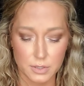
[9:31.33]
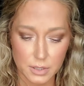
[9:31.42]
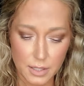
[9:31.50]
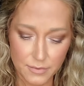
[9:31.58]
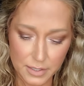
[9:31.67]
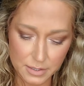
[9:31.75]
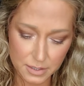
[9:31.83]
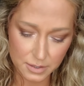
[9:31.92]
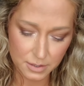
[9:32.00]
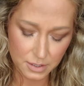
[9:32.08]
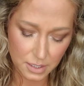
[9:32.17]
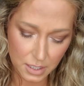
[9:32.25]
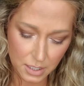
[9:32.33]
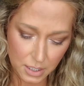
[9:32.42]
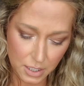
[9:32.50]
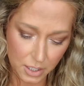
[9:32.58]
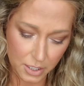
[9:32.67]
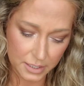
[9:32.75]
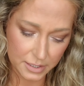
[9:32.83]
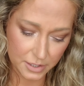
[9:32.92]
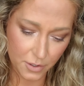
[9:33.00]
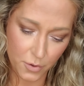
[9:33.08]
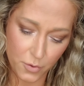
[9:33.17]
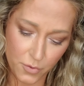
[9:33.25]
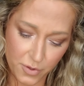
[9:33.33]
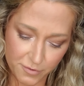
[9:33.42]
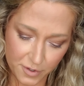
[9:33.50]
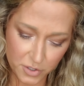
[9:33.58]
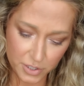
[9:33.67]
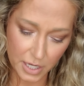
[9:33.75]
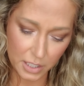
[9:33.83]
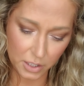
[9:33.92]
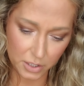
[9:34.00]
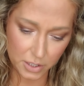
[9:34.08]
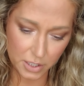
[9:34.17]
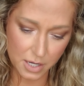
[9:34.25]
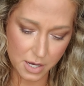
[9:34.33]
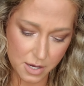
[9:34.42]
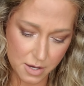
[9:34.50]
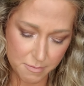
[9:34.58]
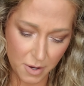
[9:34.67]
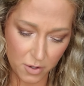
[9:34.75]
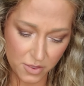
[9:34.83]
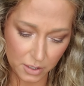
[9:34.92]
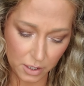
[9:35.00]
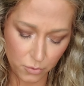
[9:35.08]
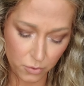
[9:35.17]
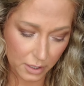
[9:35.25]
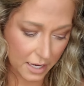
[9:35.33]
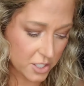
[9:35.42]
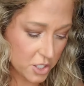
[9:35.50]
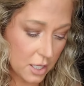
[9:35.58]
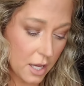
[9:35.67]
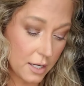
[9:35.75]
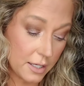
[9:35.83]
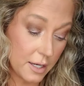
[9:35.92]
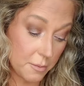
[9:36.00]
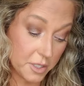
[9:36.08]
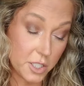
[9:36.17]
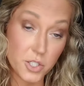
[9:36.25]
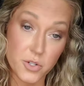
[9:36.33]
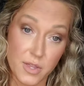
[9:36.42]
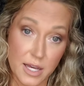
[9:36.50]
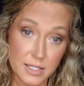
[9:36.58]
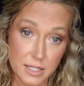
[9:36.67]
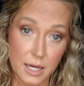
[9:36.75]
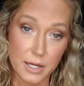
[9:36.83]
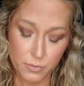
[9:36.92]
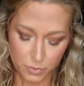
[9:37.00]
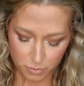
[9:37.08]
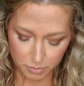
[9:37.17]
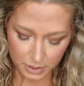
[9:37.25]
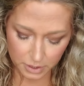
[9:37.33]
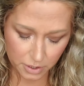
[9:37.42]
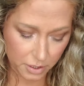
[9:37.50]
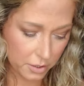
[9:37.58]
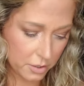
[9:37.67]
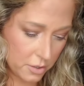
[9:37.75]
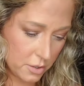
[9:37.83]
Love it. All right, so the first color on the lower lash line, I'm gonna do that Diet Root Beer.